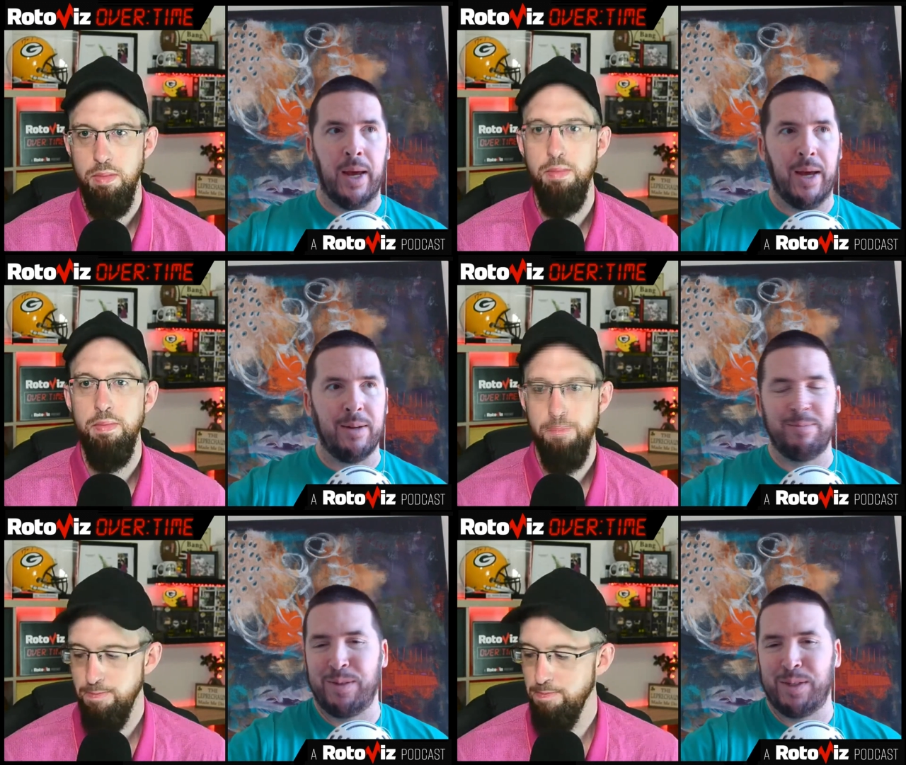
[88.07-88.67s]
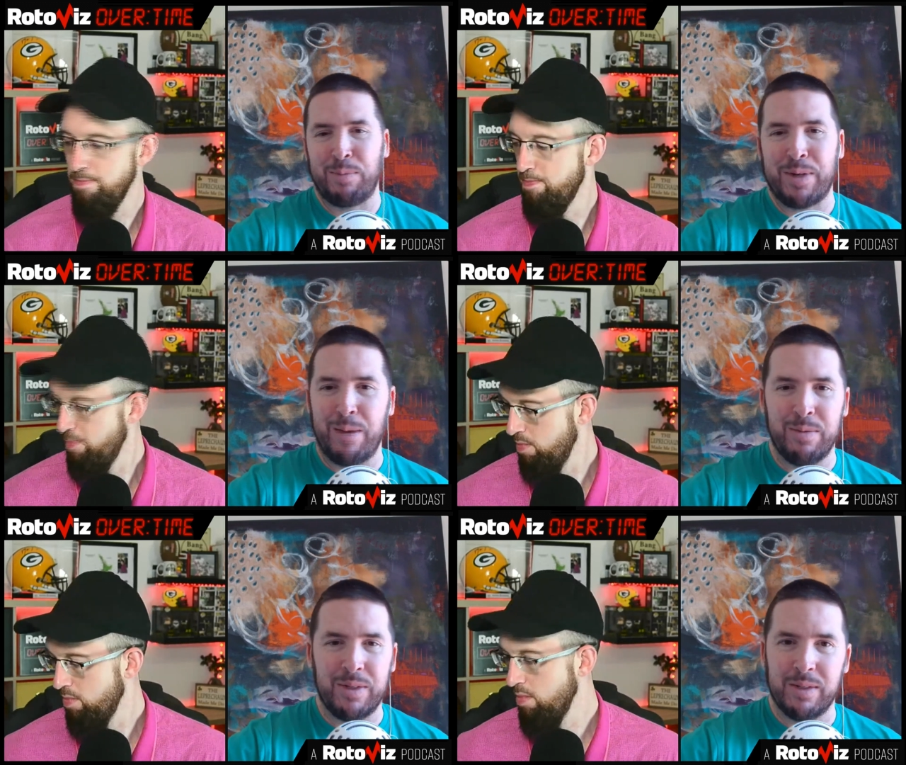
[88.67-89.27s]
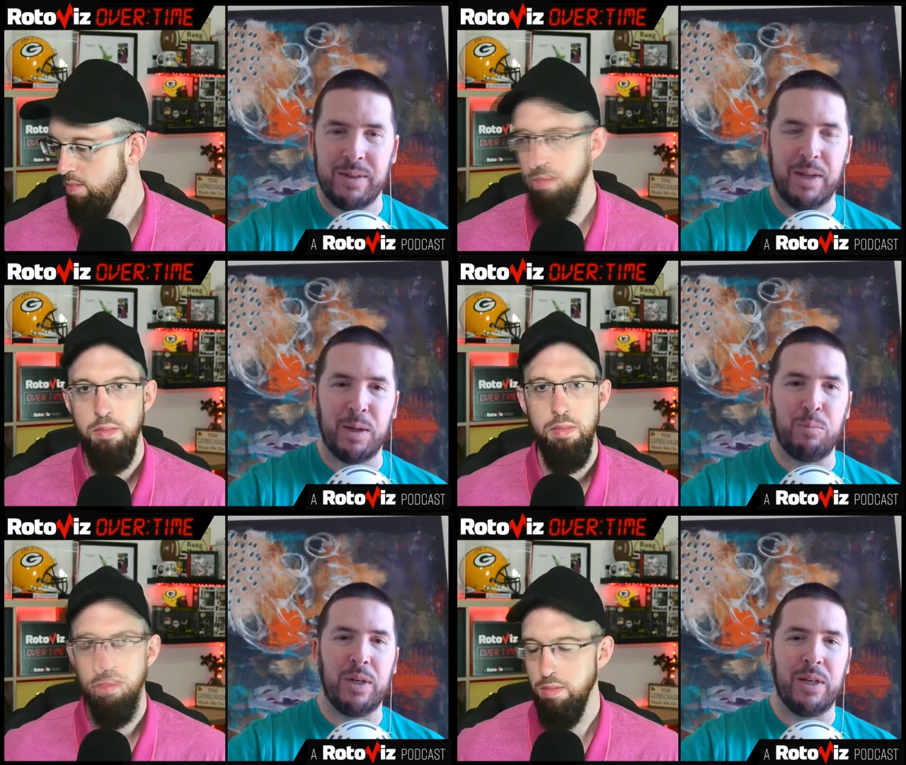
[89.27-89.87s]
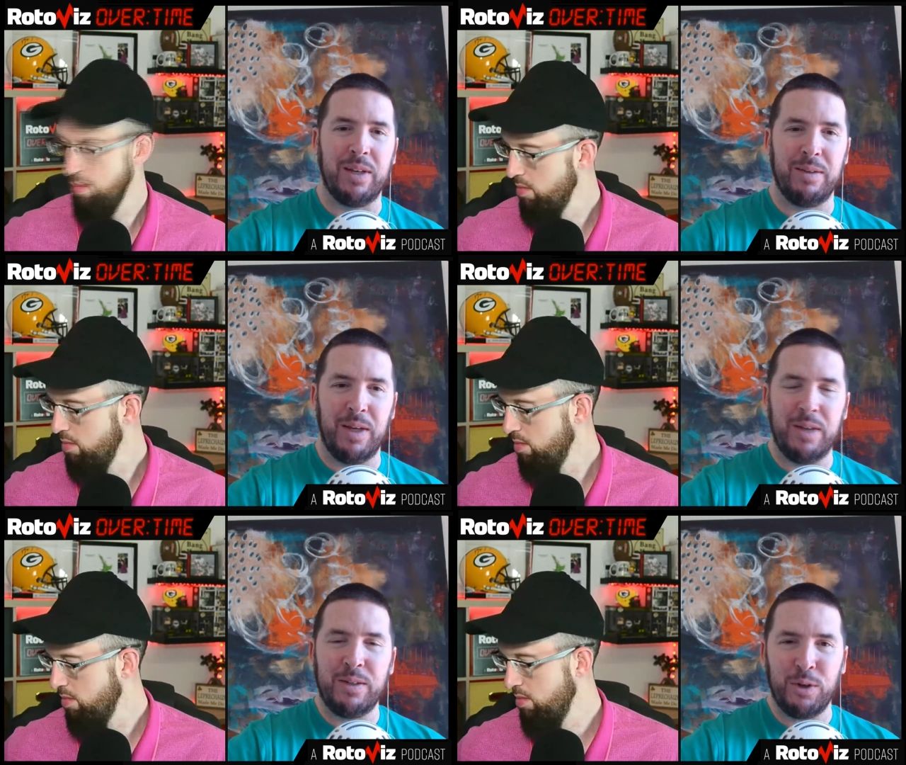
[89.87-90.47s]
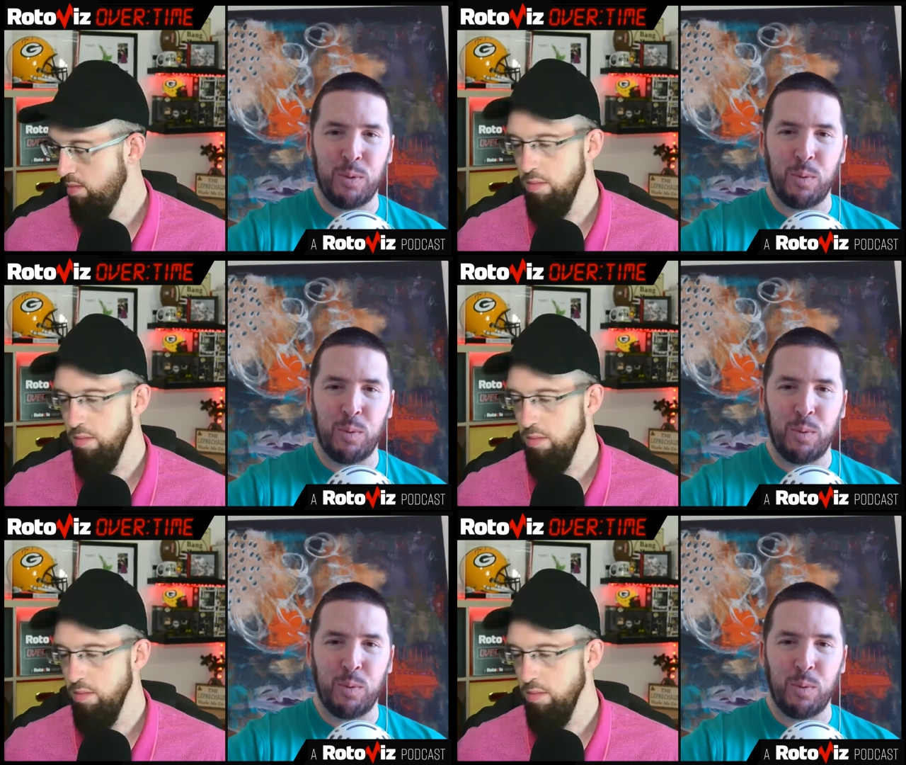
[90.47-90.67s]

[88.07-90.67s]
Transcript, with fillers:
Speaker 1: Uh, sometimes it can be easier